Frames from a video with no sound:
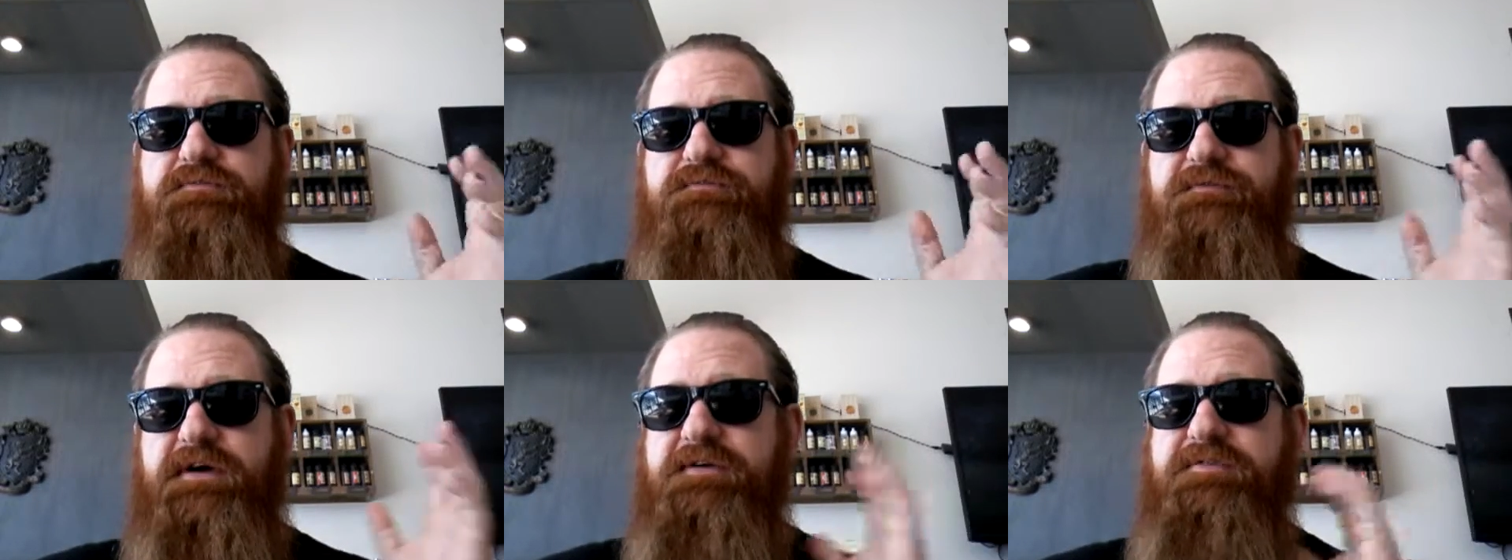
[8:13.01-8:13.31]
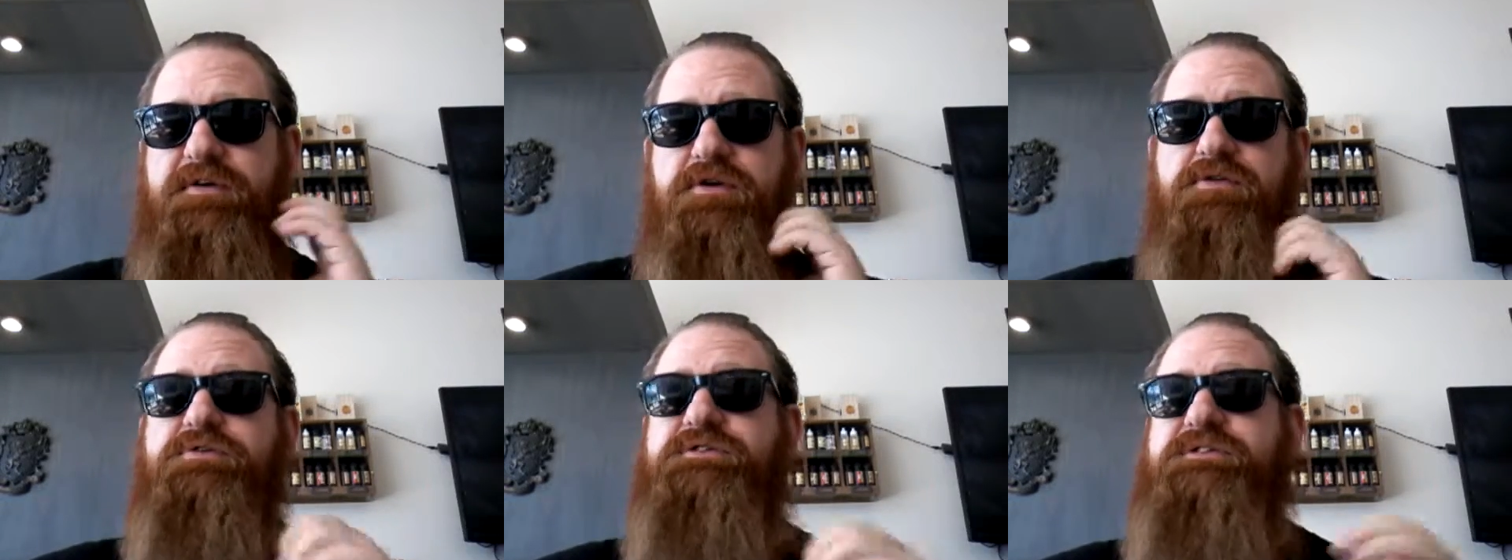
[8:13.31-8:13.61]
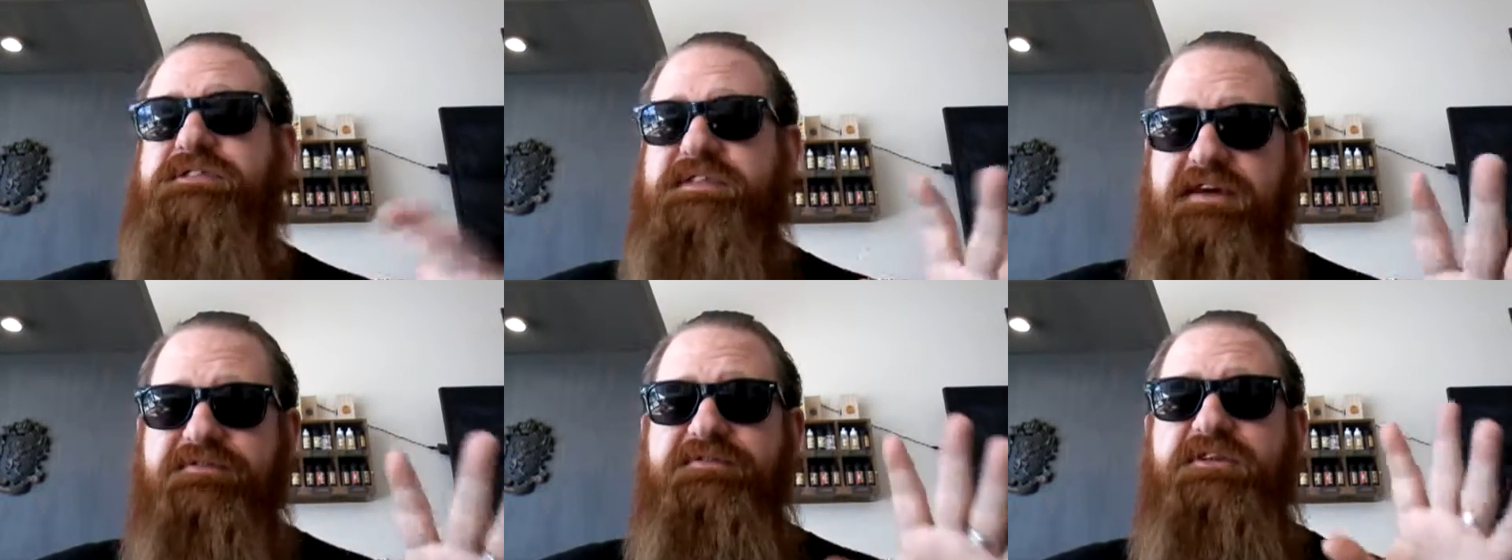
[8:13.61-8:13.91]

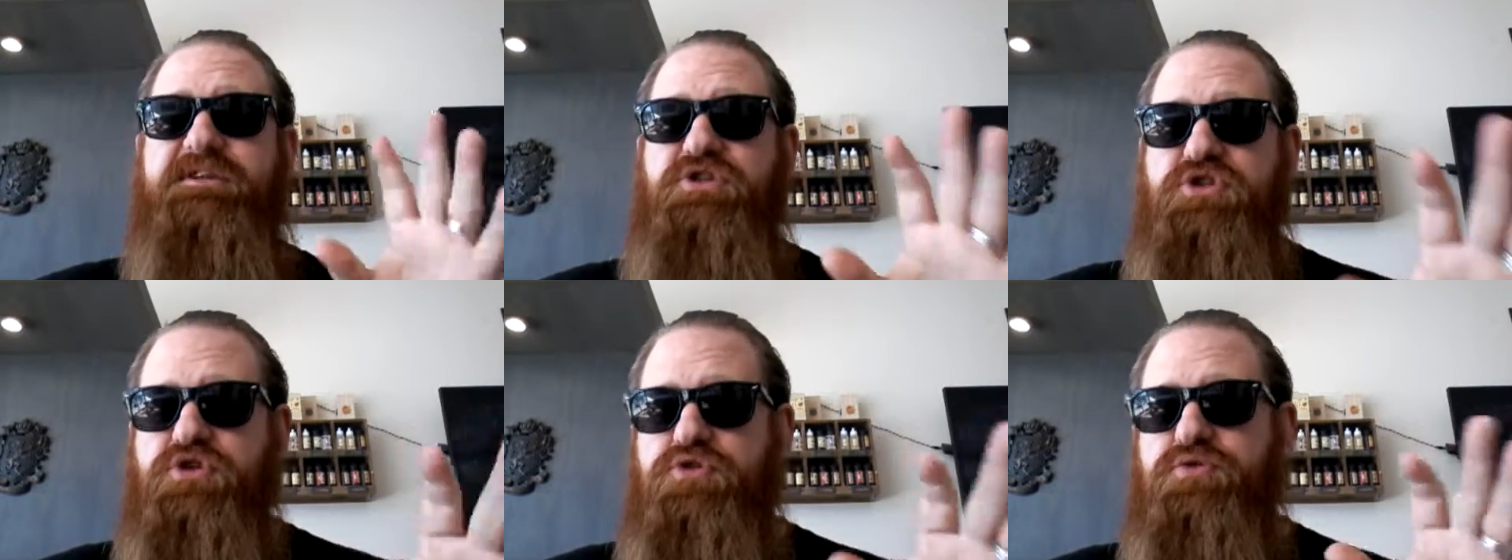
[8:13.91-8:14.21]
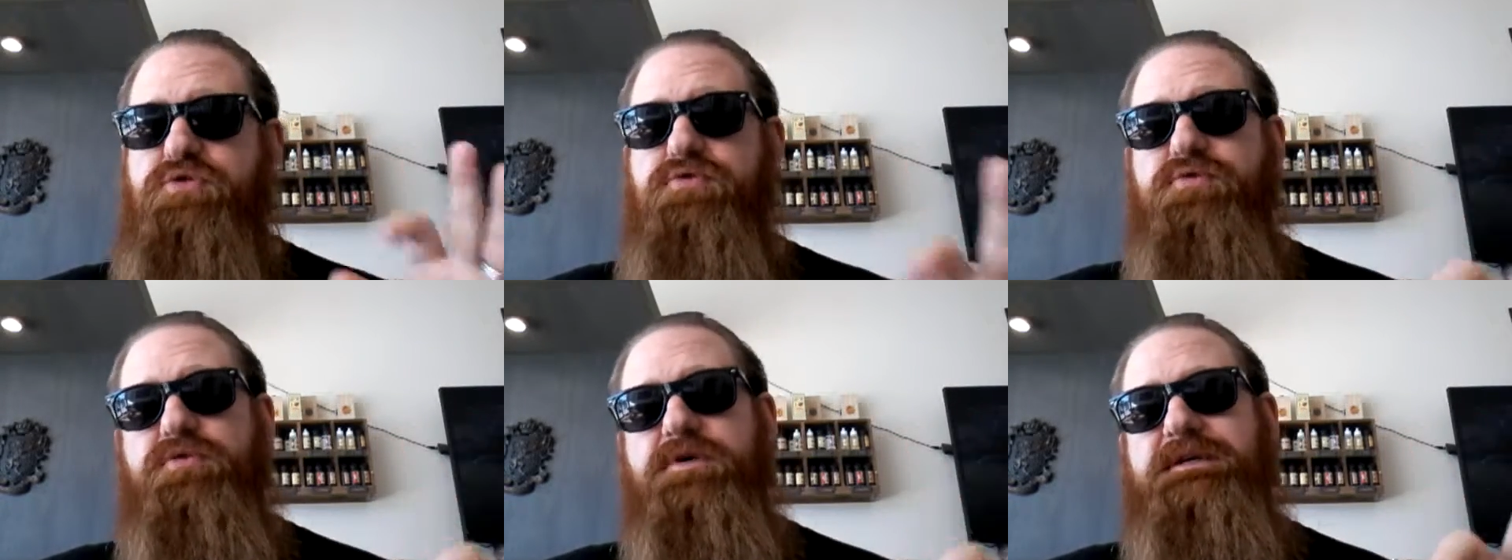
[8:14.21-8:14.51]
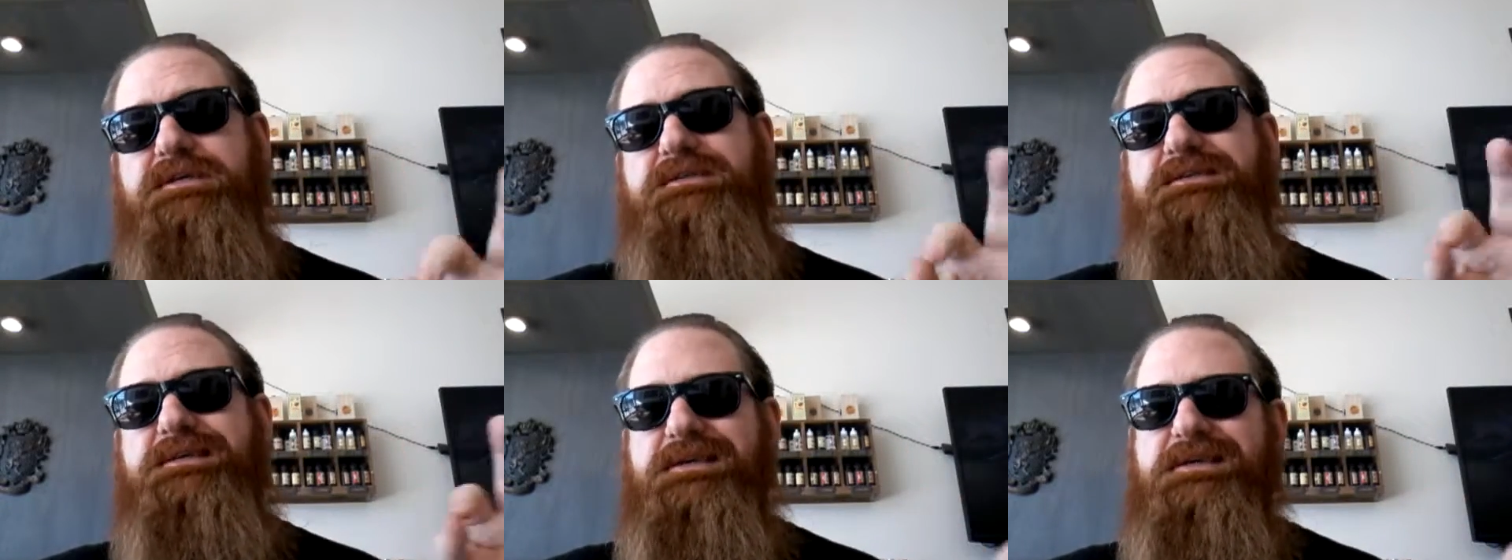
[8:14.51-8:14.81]
572
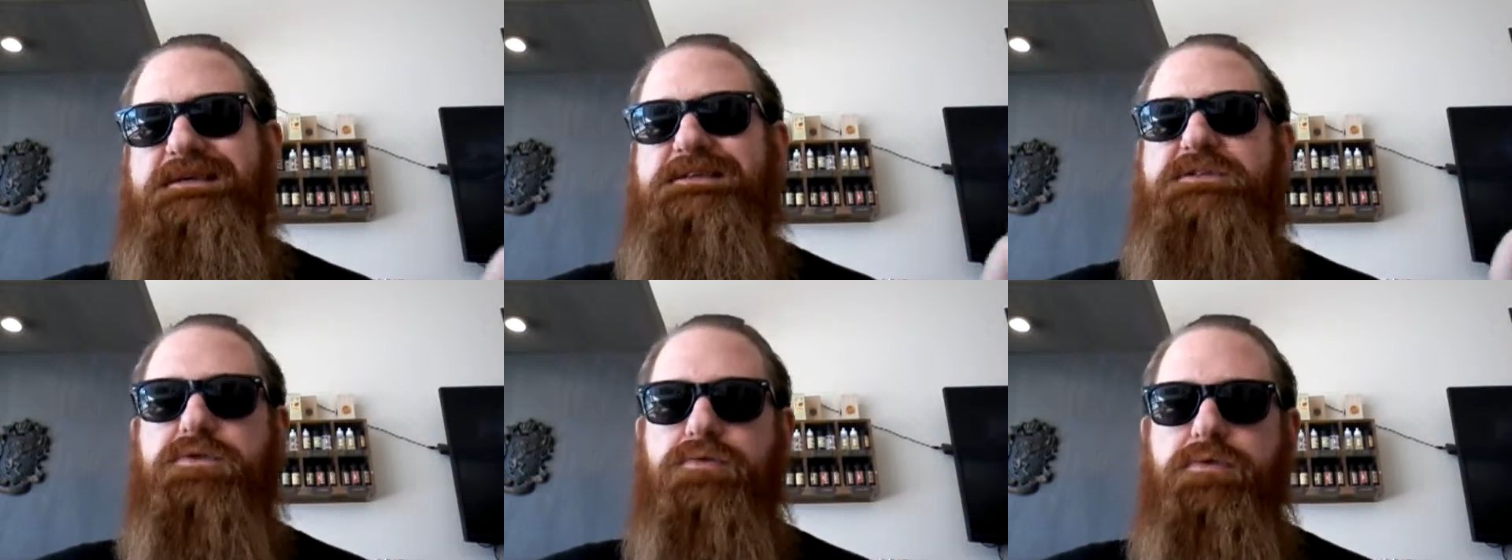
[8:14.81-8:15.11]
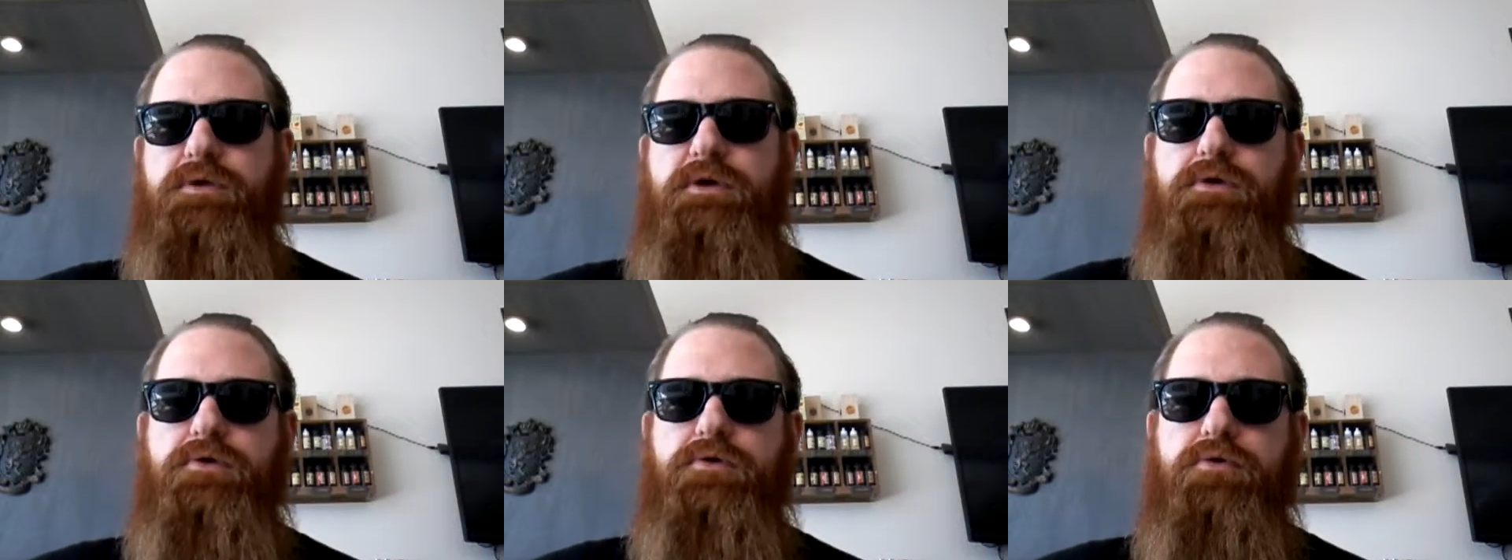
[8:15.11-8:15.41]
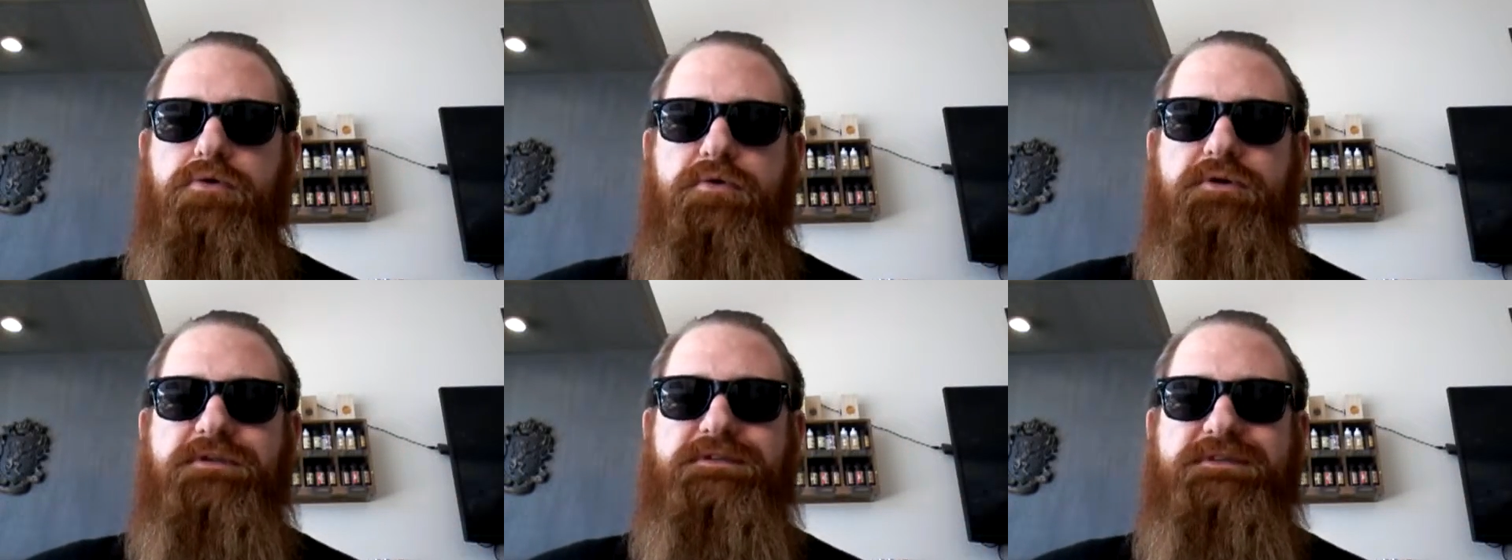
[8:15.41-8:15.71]
degrees is 300
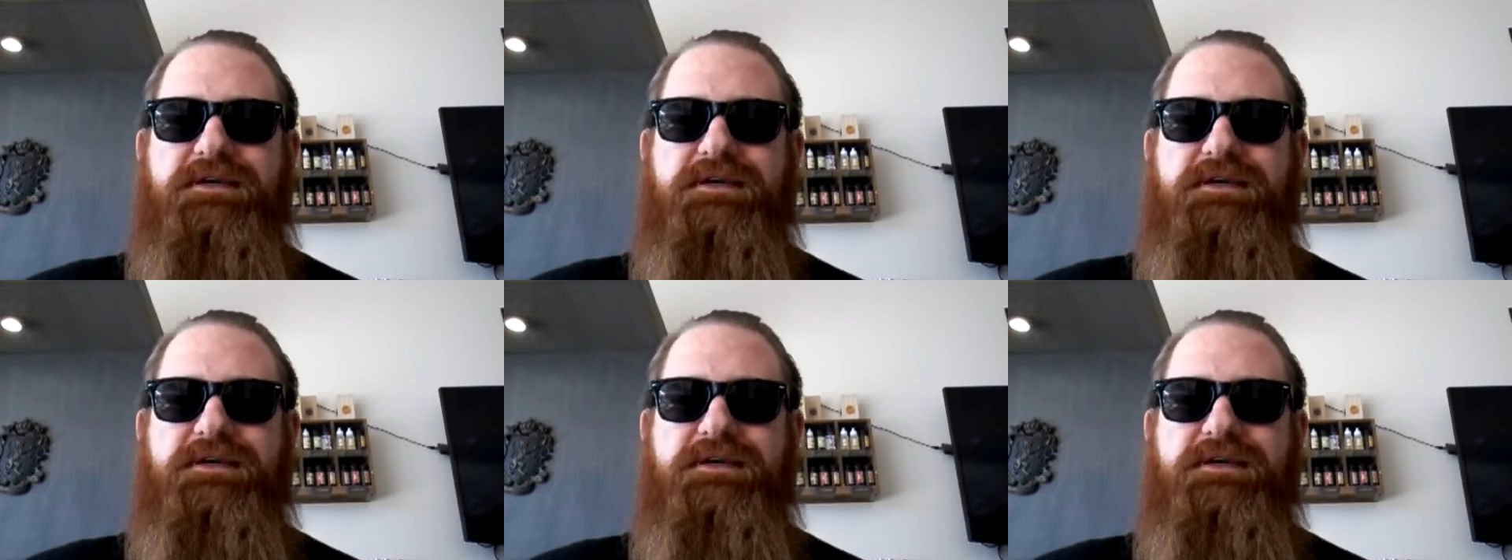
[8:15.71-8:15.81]
degrees